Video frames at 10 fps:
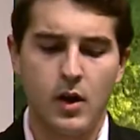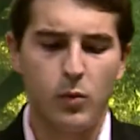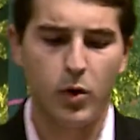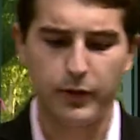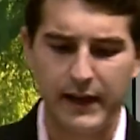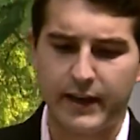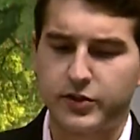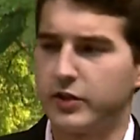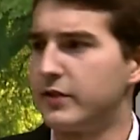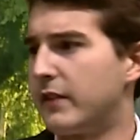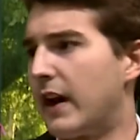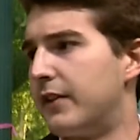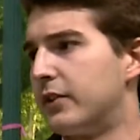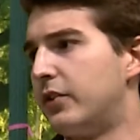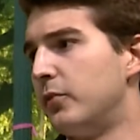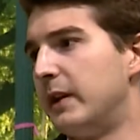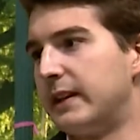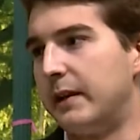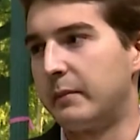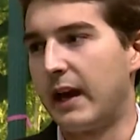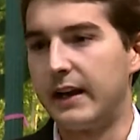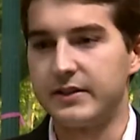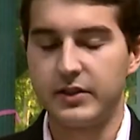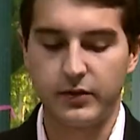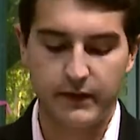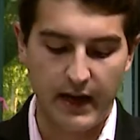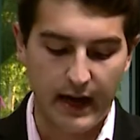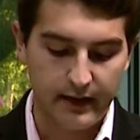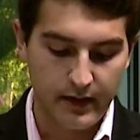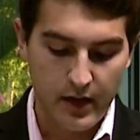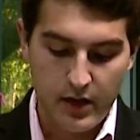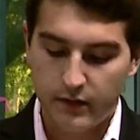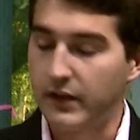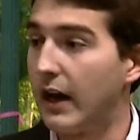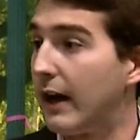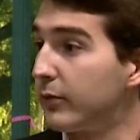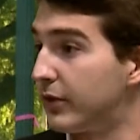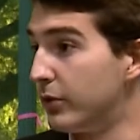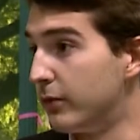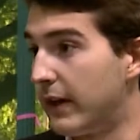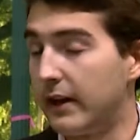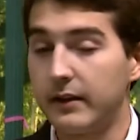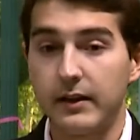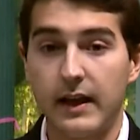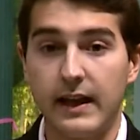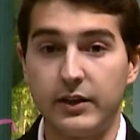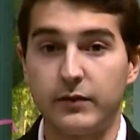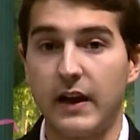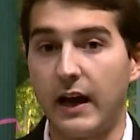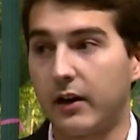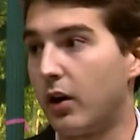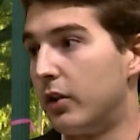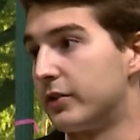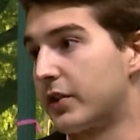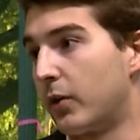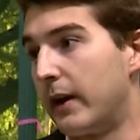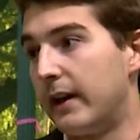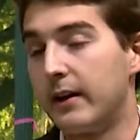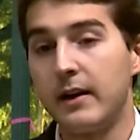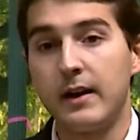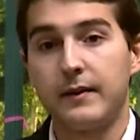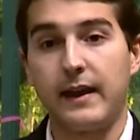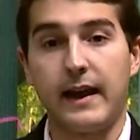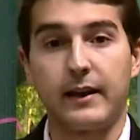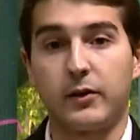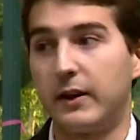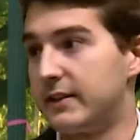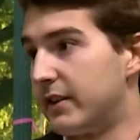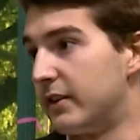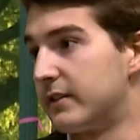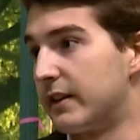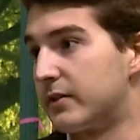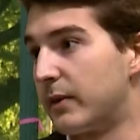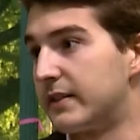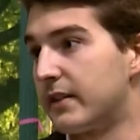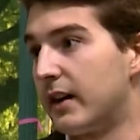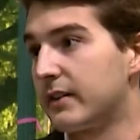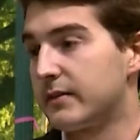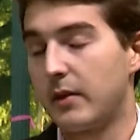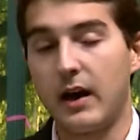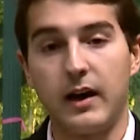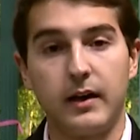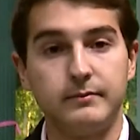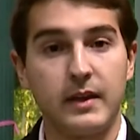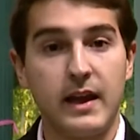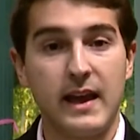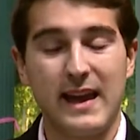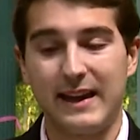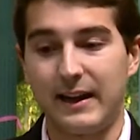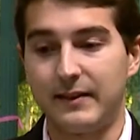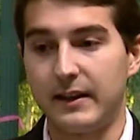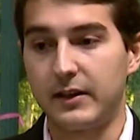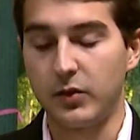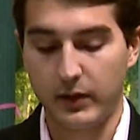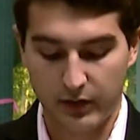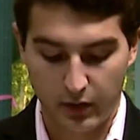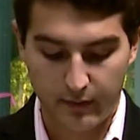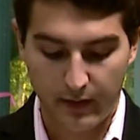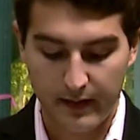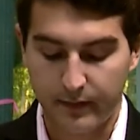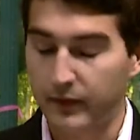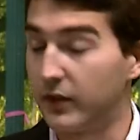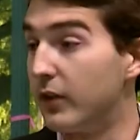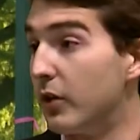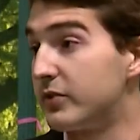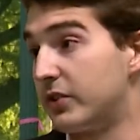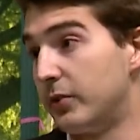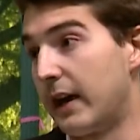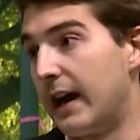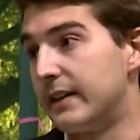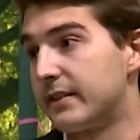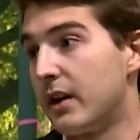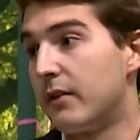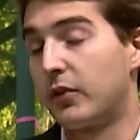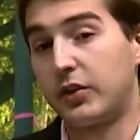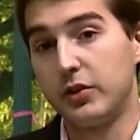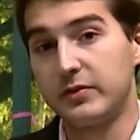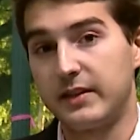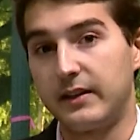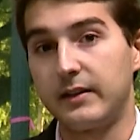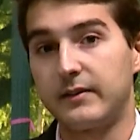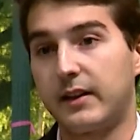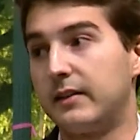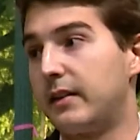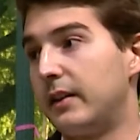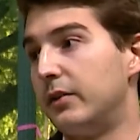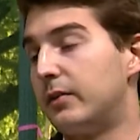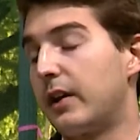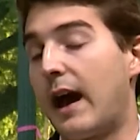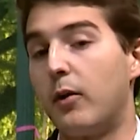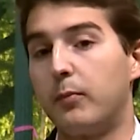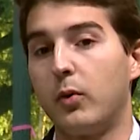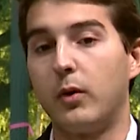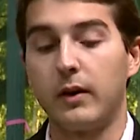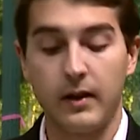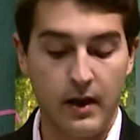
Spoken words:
Well, with the Astros, you've got their two big-name guys. You've got Altuve and you've got Carlos Correa. They had a great series against Red Sox, and I think you can look to those two guys for Houston to continue to outpour